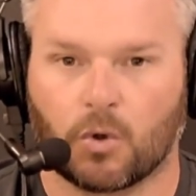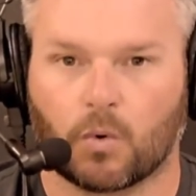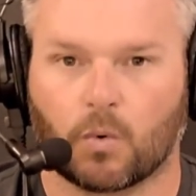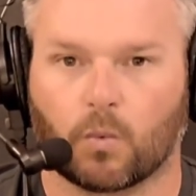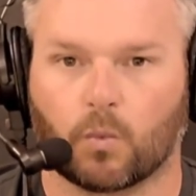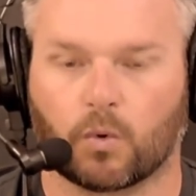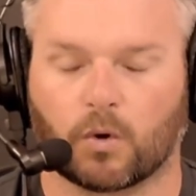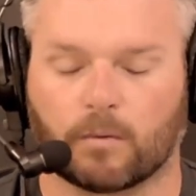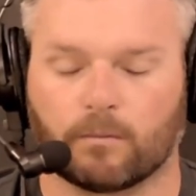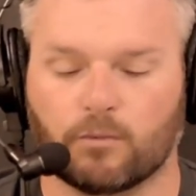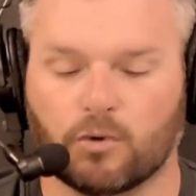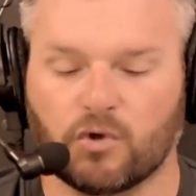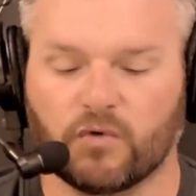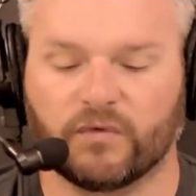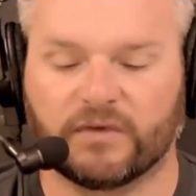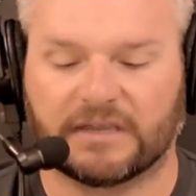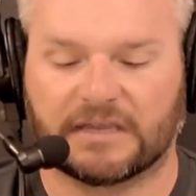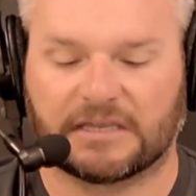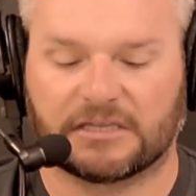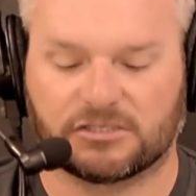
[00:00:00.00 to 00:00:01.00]
we're
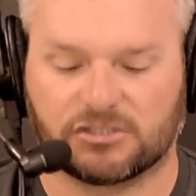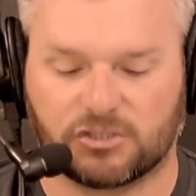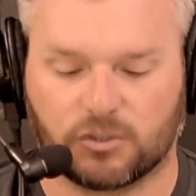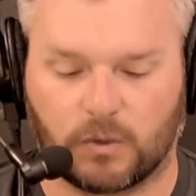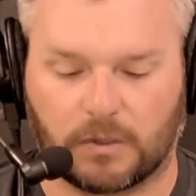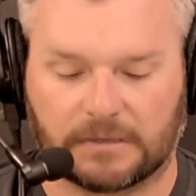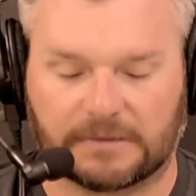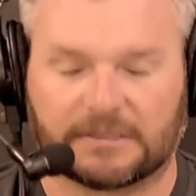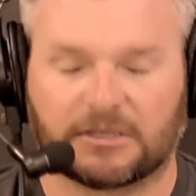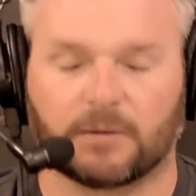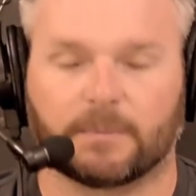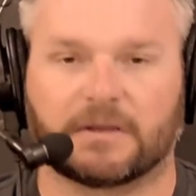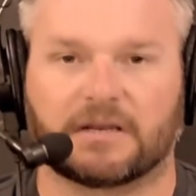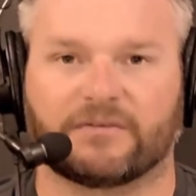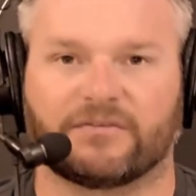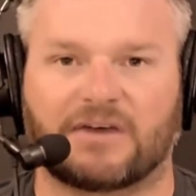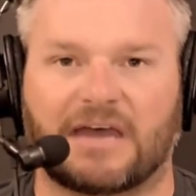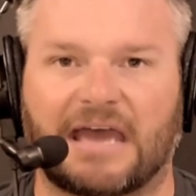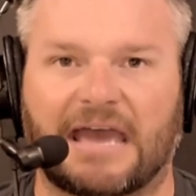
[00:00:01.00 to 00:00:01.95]
moving into a little bit of